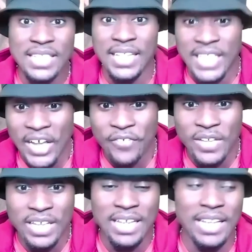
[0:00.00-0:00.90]
They love
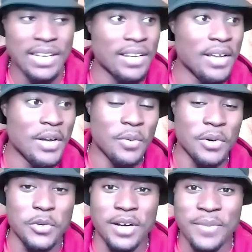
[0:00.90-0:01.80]
it, and
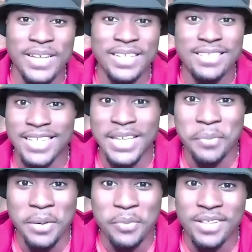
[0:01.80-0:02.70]
we're doing our best to
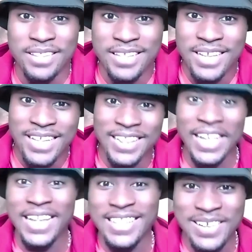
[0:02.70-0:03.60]
keep up with
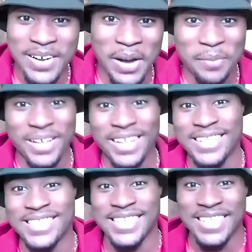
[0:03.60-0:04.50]
liking the
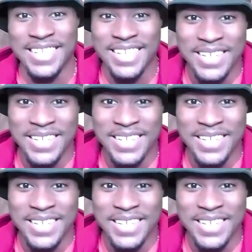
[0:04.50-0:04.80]
comments and